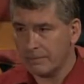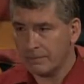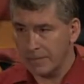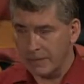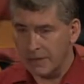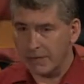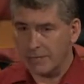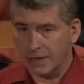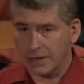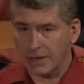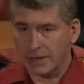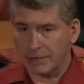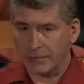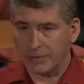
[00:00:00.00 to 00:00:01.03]
Think about
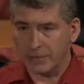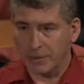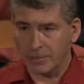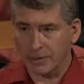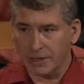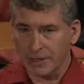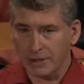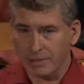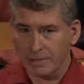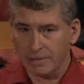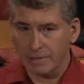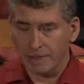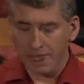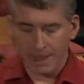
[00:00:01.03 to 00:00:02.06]
that for a moment now.
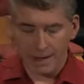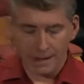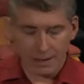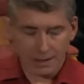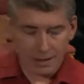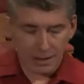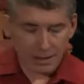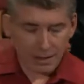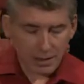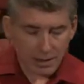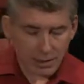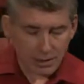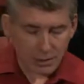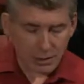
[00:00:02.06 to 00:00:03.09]

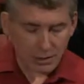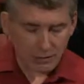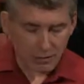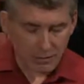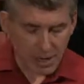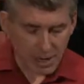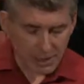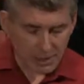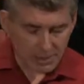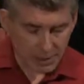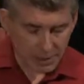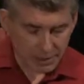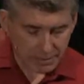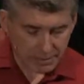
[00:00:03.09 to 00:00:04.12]
You know, it reminds
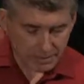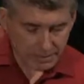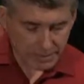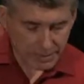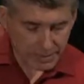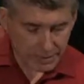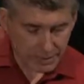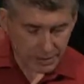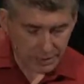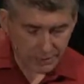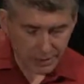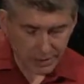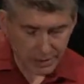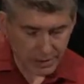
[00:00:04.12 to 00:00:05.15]
me of
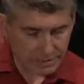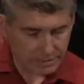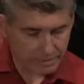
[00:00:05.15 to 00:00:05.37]
a, uh,